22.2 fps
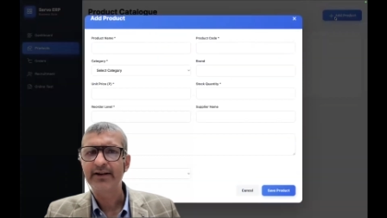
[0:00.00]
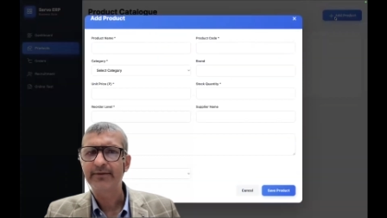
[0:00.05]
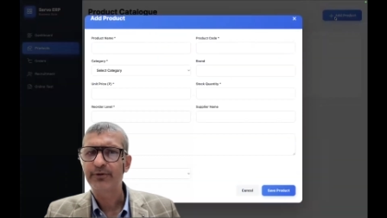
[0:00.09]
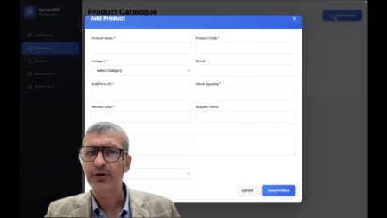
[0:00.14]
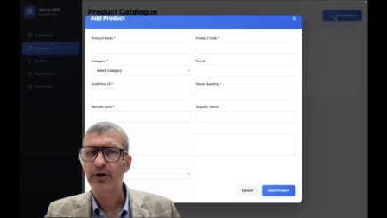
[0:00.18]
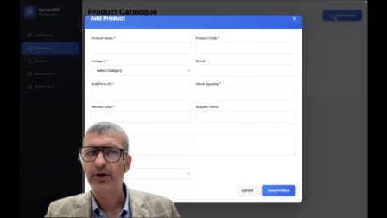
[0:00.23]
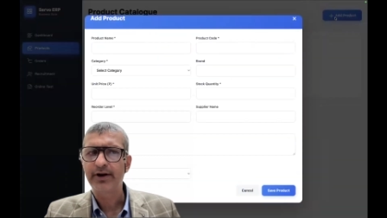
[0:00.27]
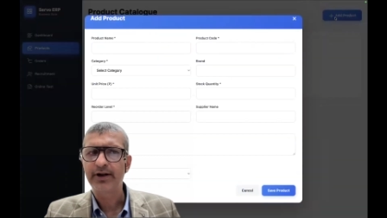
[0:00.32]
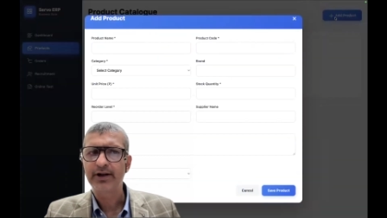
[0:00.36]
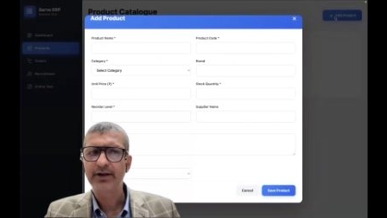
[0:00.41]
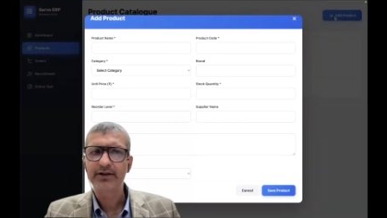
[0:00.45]
a
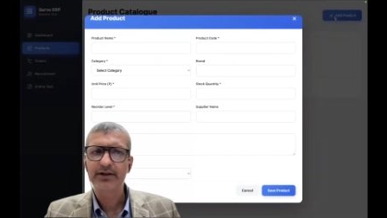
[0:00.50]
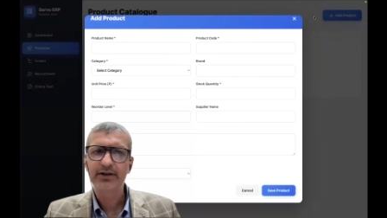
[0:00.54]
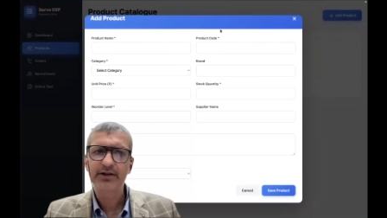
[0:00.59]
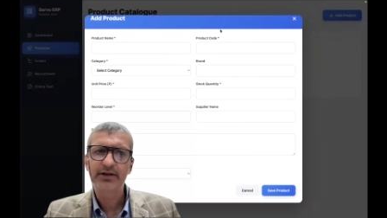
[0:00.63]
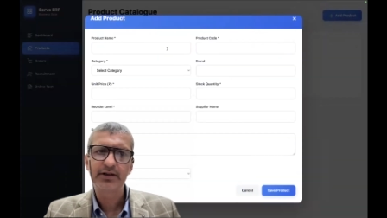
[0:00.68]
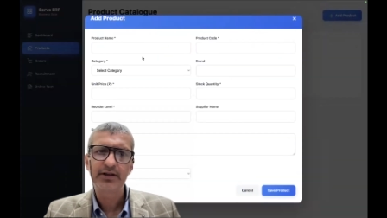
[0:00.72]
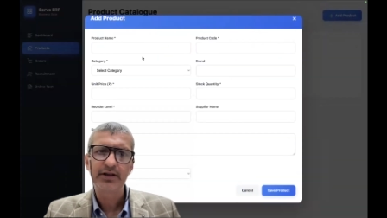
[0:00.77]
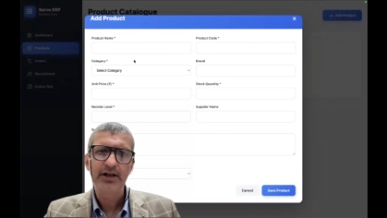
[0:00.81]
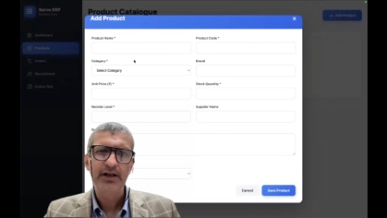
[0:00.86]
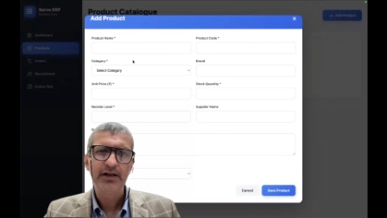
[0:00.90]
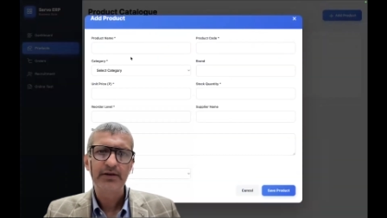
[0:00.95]
product,
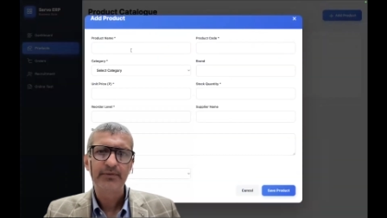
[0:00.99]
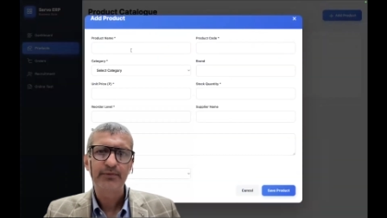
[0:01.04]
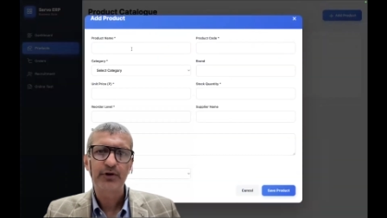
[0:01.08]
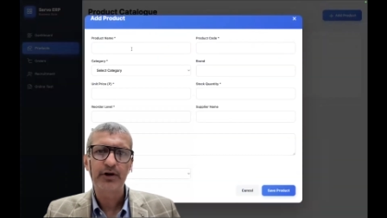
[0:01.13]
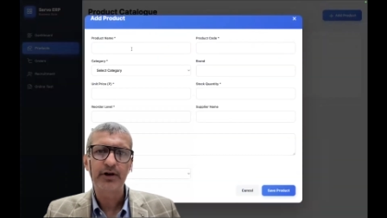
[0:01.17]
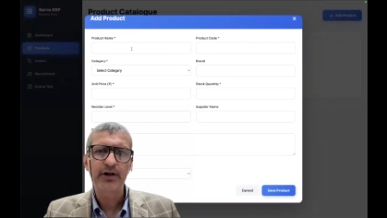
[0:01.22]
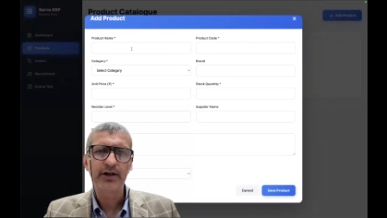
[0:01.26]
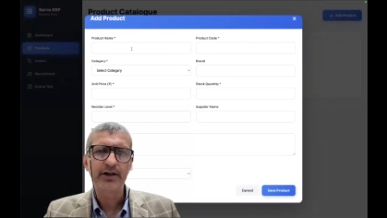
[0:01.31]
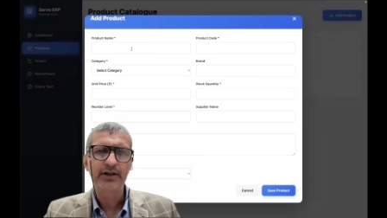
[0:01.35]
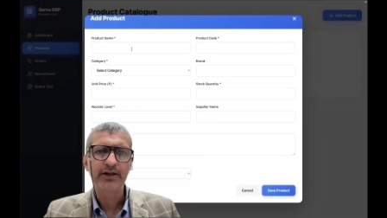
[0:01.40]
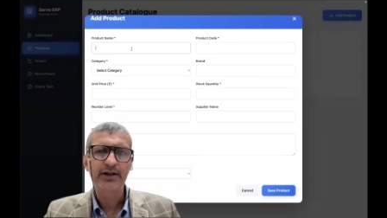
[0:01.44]

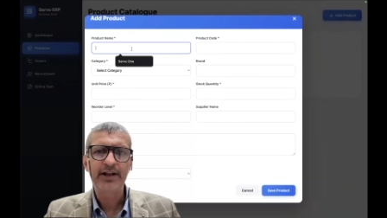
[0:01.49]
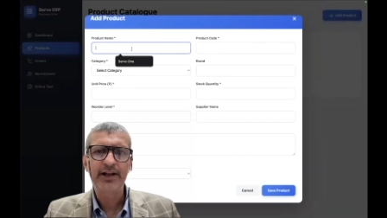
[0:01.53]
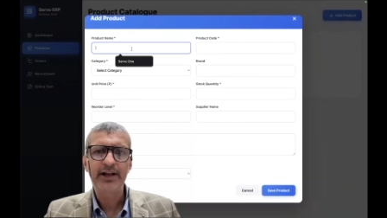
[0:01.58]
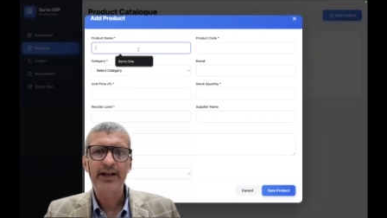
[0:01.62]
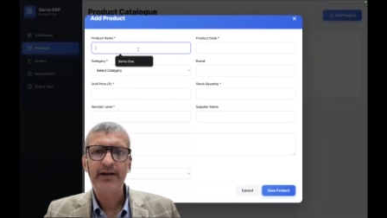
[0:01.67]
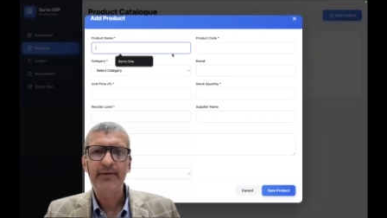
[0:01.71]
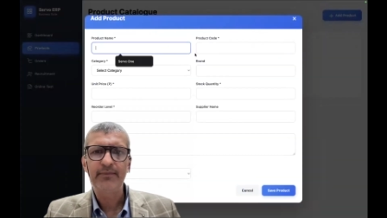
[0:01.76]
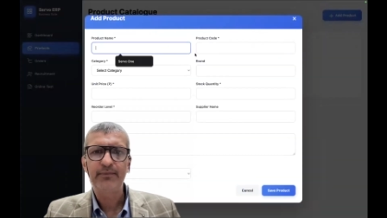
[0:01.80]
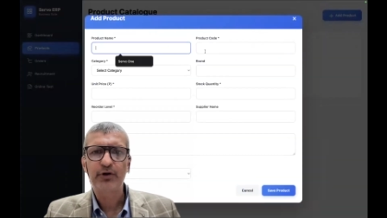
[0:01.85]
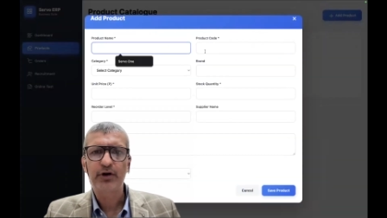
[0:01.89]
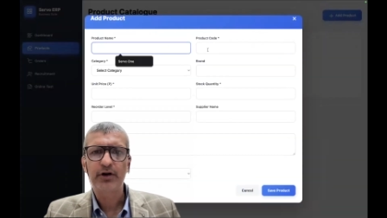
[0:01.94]
product
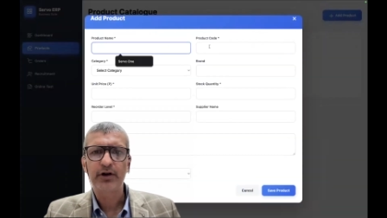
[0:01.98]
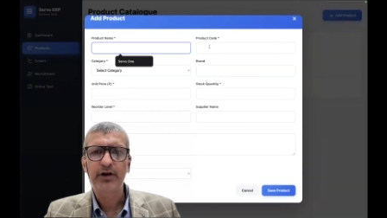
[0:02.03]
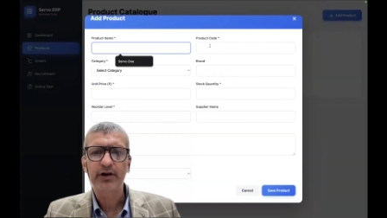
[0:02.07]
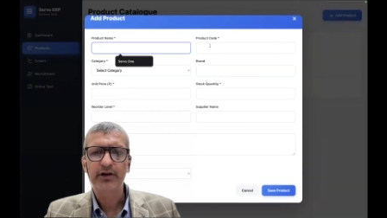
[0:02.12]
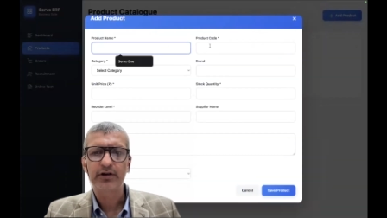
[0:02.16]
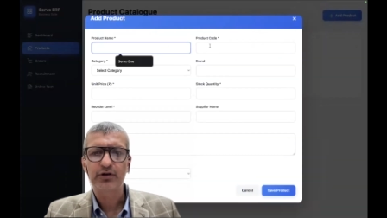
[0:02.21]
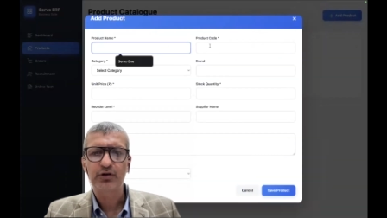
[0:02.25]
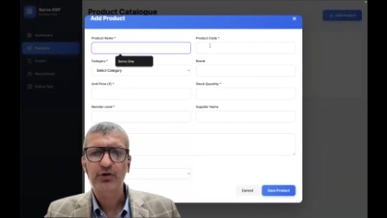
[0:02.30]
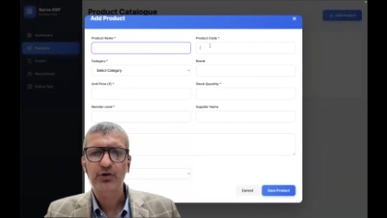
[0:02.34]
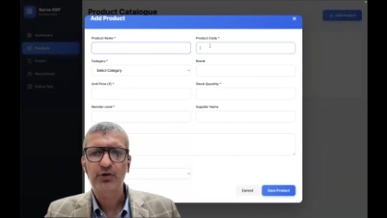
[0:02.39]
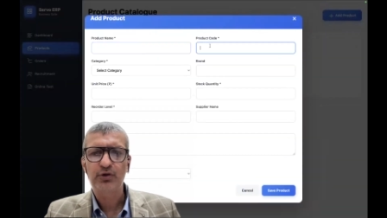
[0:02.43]
name,
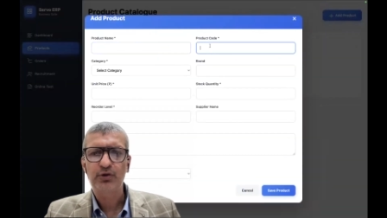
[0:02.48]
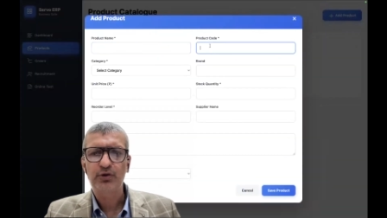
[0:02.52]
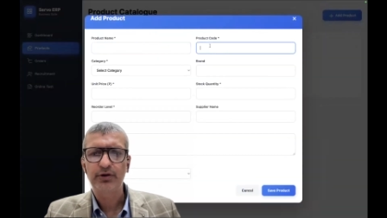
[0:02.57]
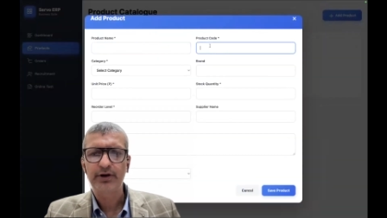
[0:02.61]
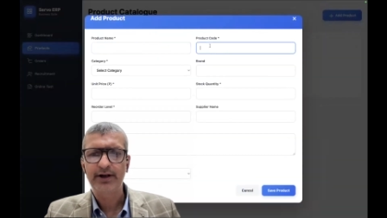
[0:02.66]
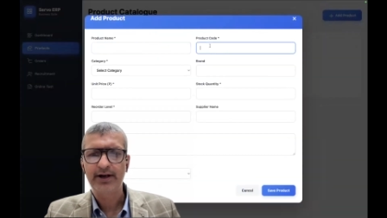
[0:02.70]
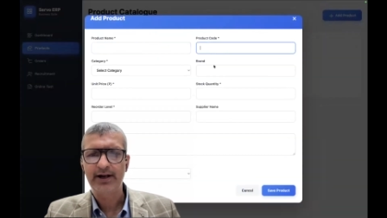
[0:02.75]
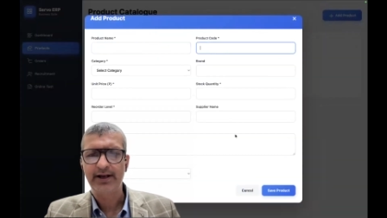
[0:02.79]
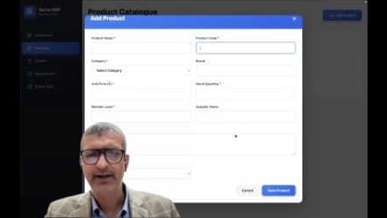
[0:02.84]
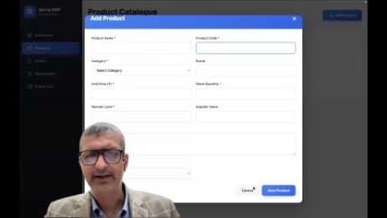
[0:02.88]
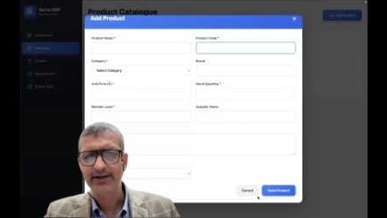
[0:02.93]
product code,
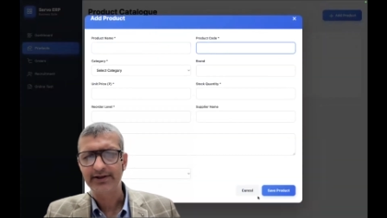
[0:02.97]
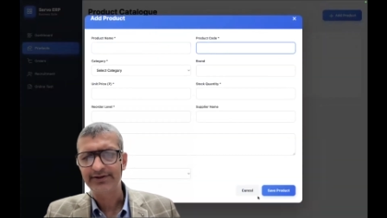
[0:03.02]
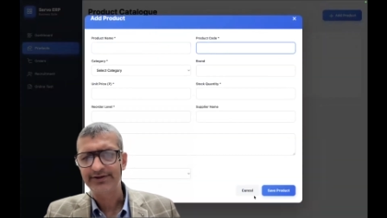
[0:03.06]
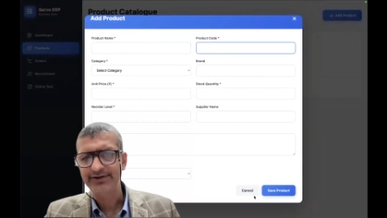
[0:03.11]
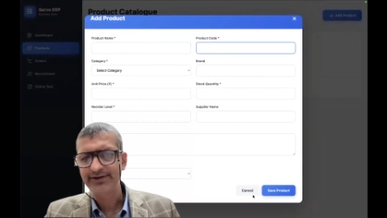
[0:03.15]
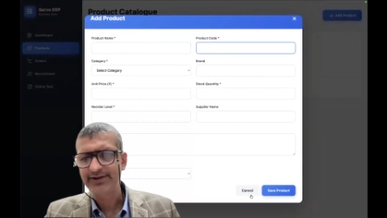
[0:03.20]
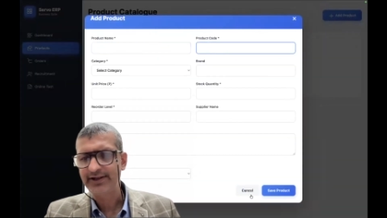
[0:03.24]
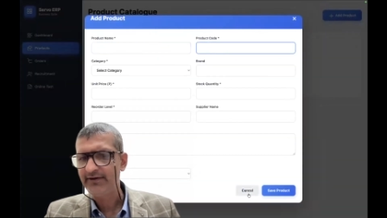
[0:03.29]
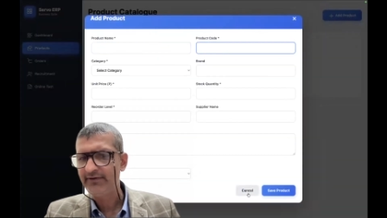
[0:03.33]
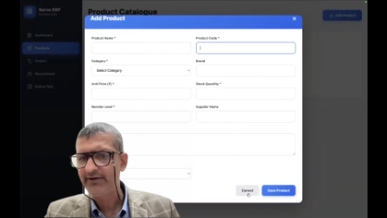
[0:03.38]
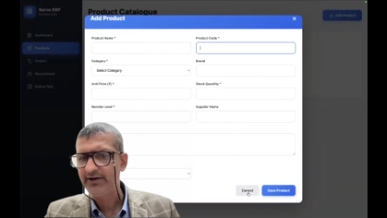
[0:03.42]
and I can
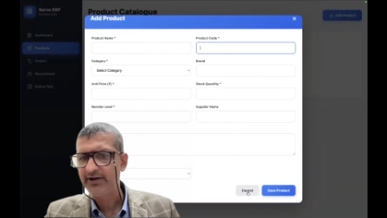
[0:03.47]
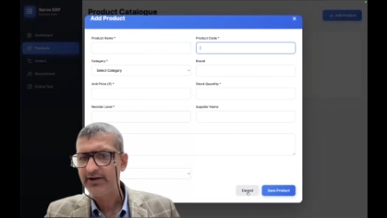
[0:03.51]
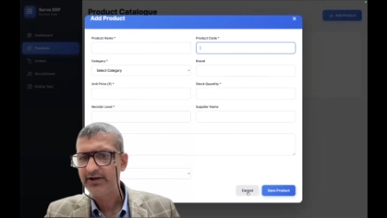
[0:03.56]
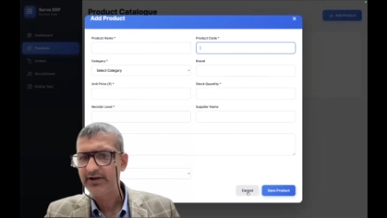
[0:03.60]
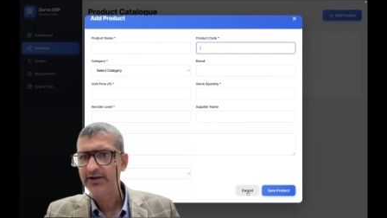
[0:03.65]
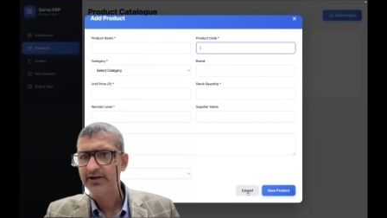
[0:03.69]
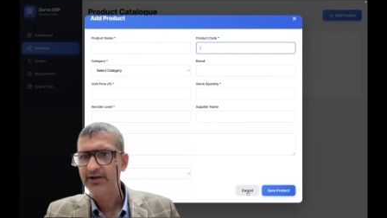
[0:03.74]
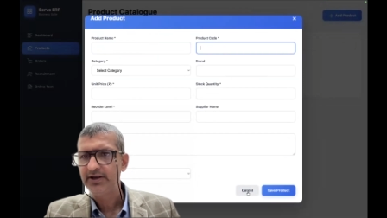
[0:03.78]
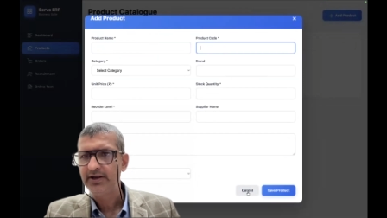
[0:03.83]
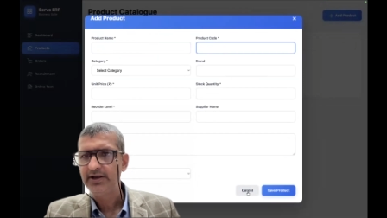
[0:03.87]
save it.